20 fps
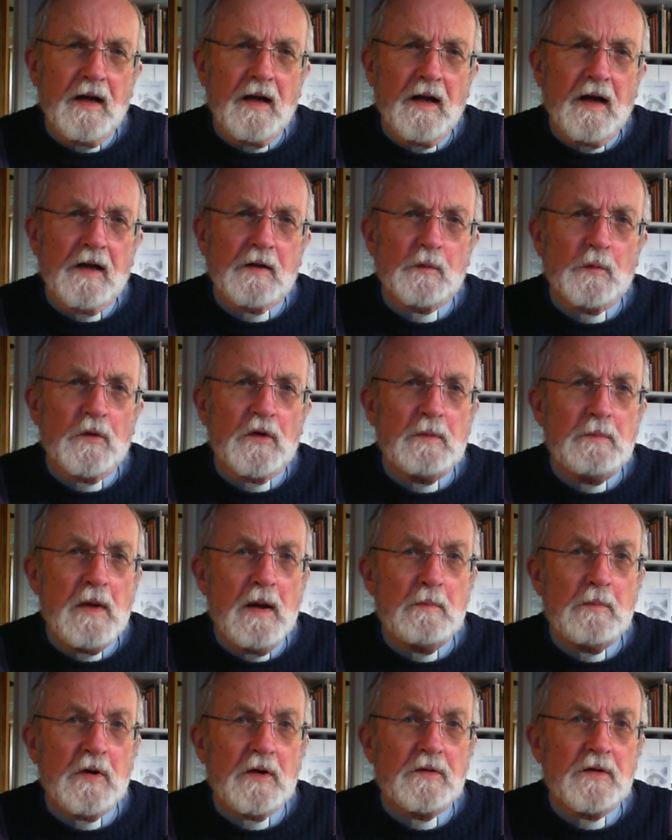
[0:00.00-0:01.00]
And we
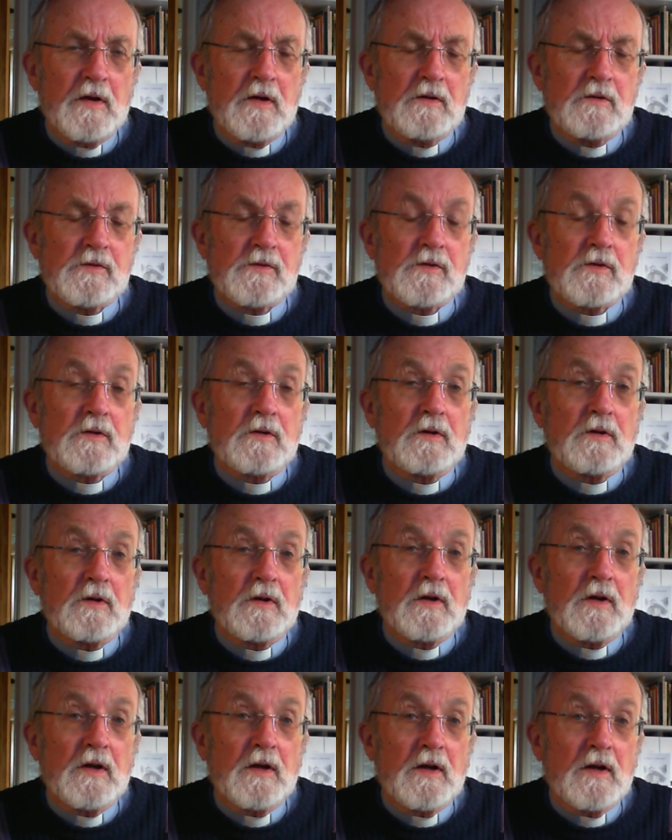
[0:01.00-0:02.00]
remember those
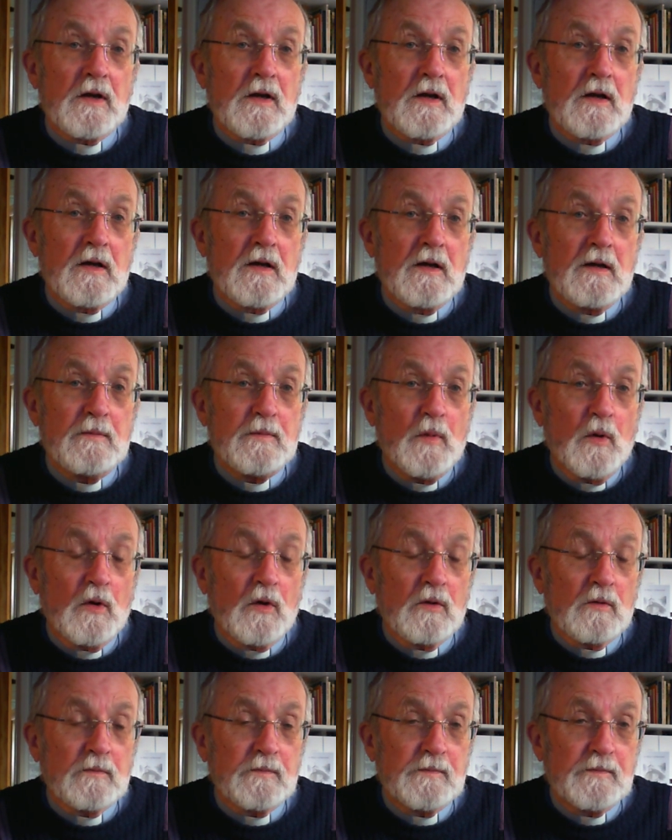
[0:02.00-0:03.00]

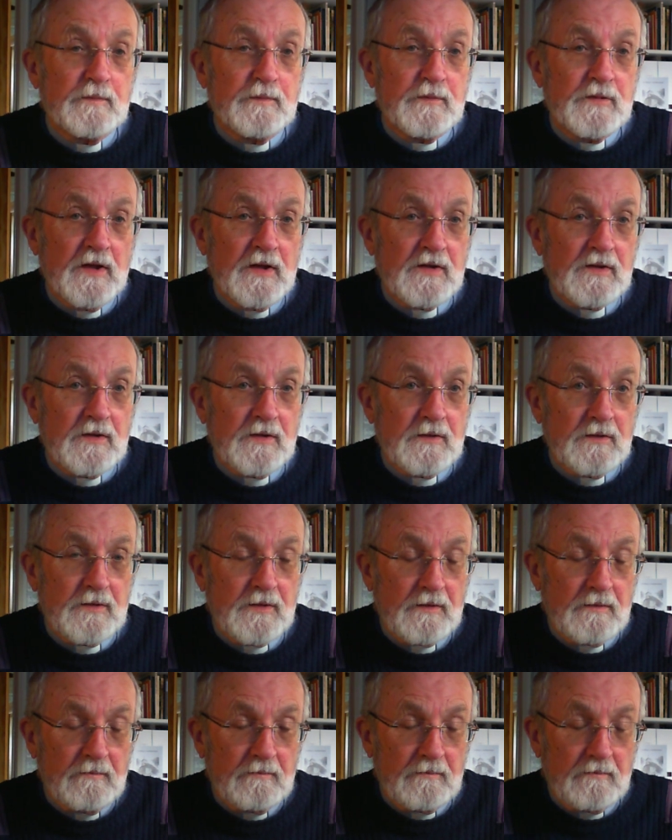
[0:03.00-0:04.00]
more
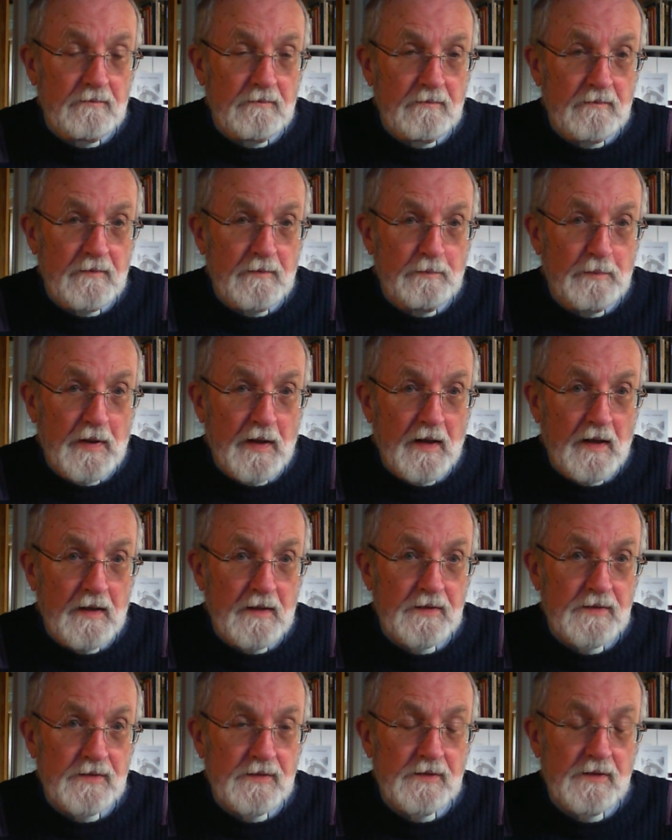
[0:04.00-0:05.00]
distant
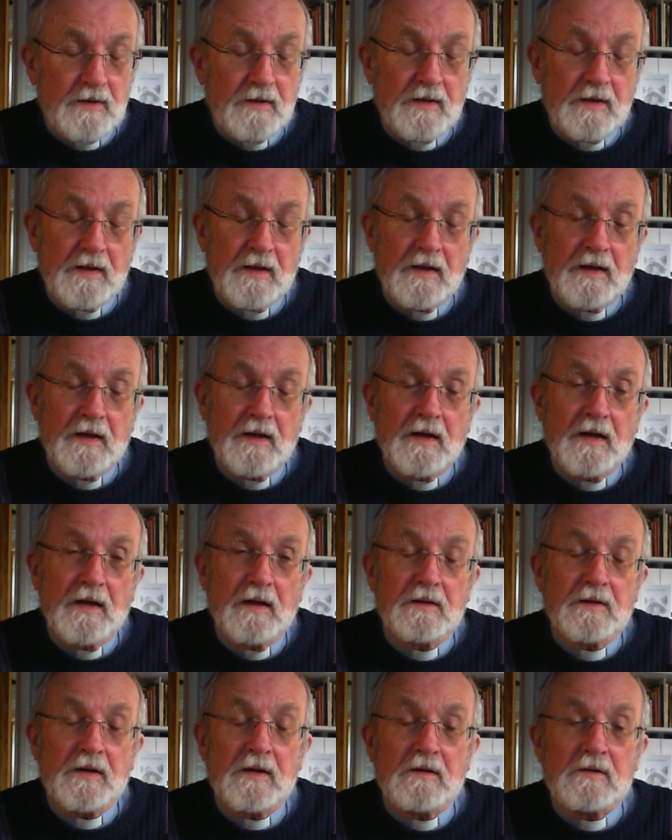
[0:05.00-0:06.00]
past
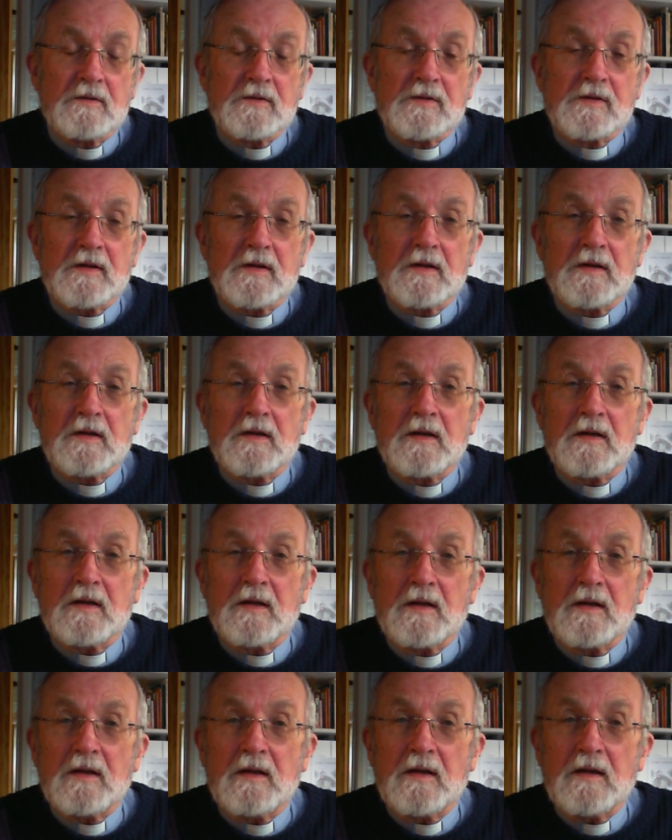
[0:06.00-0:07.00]
and those
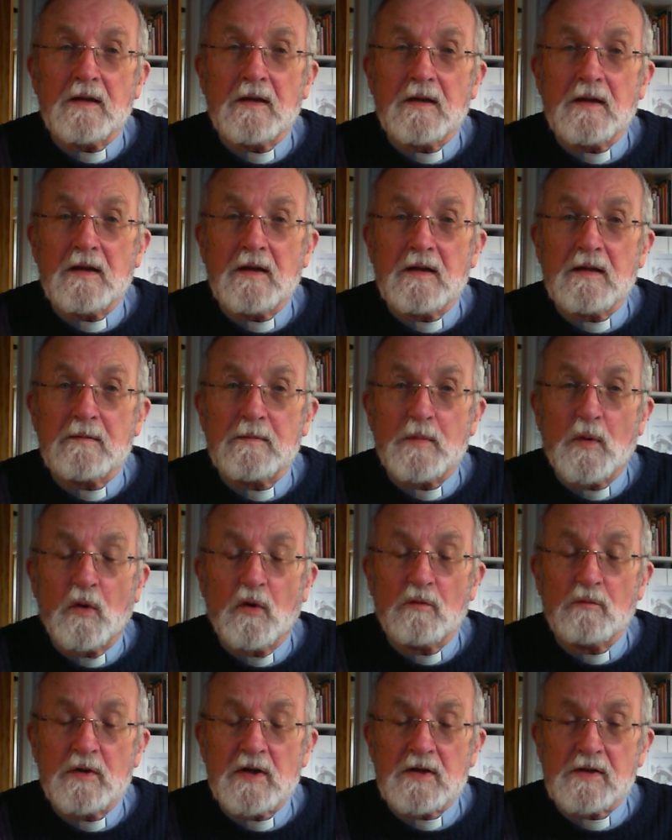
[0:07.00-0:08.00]
in a
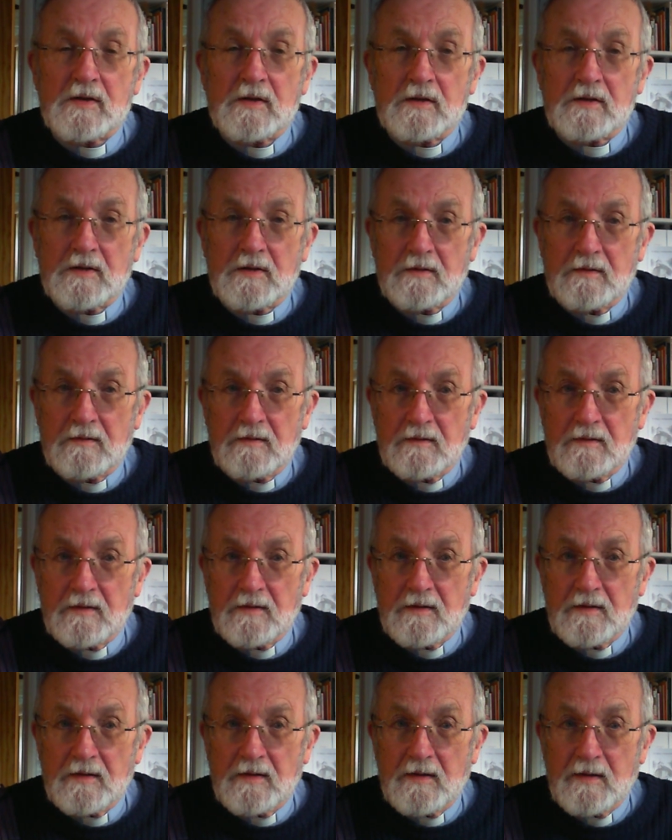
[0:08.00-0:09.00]
more recent
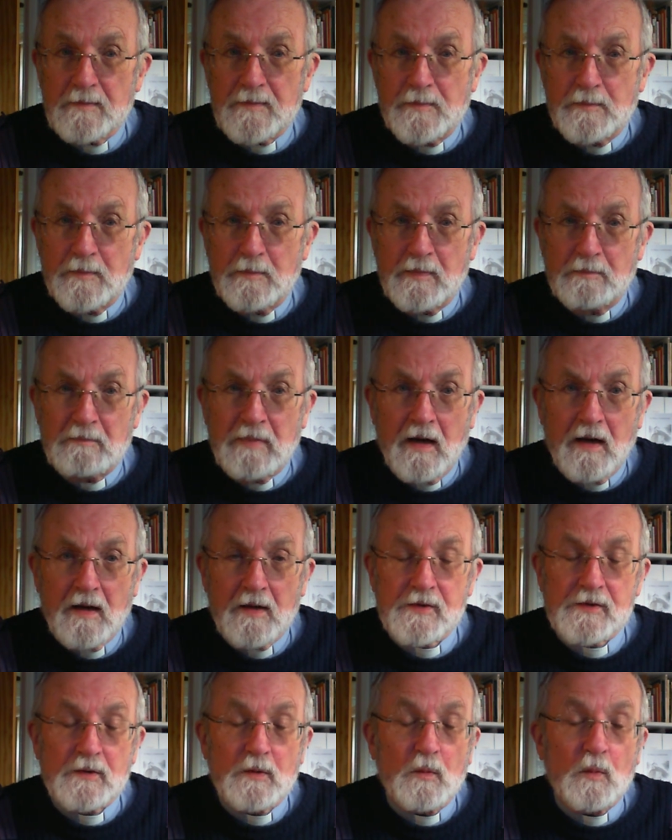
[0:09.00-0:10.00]

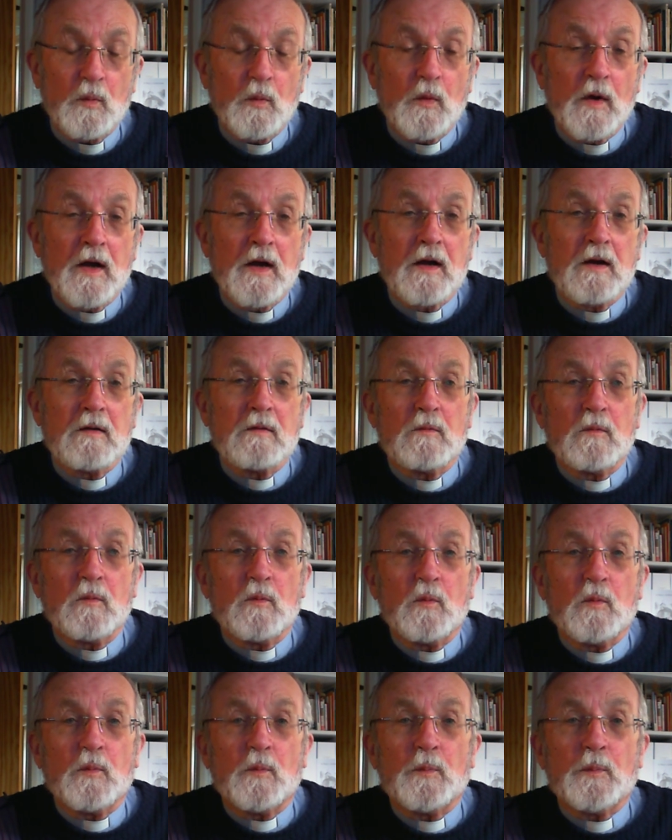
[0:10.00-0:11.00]
past where
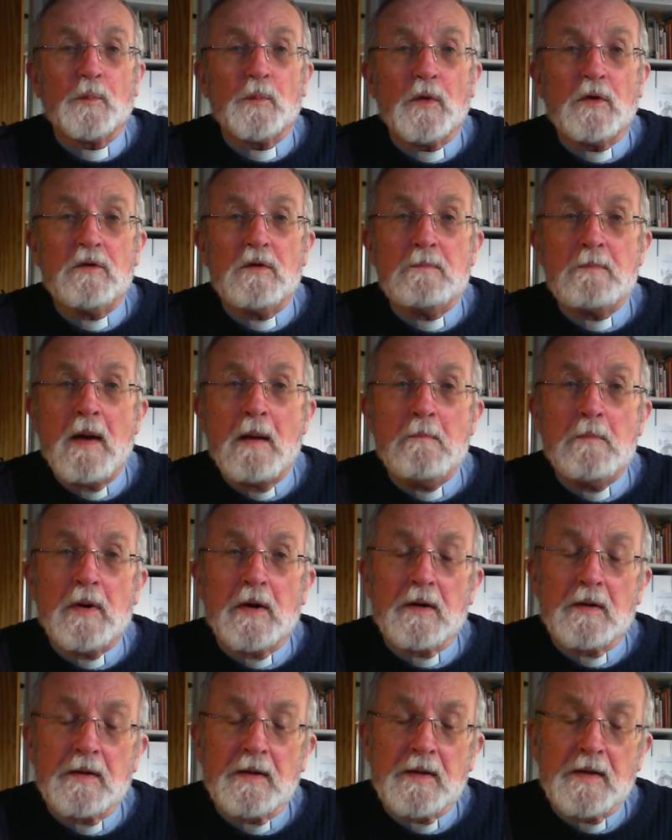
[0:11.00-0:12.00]
we
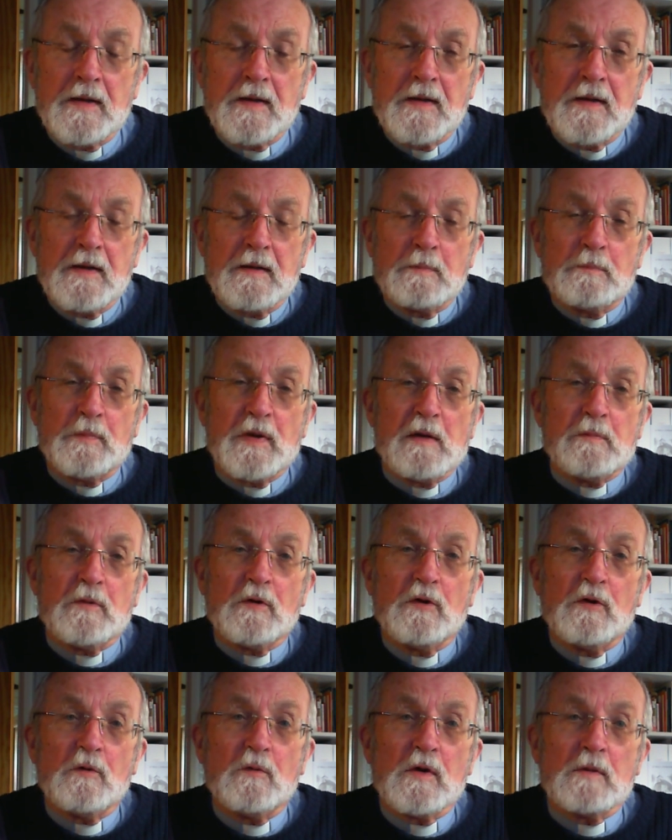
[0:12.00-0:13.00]
remember
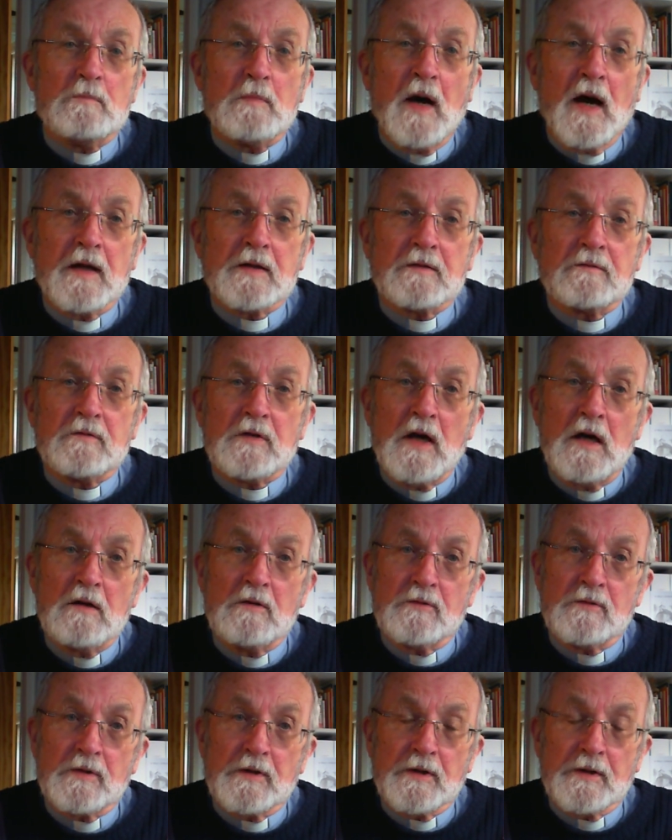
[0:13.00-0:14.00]
people who we might have
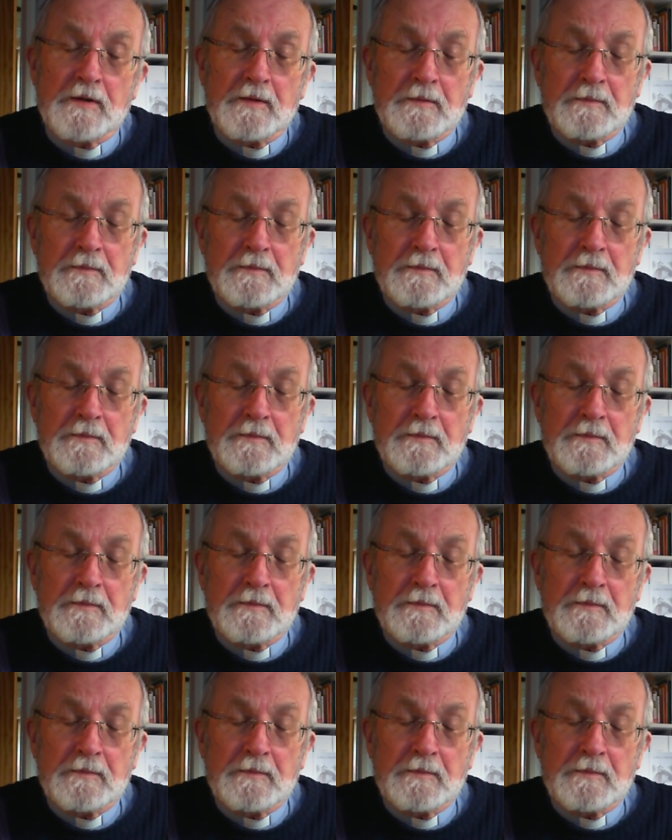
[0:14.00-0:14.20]
known.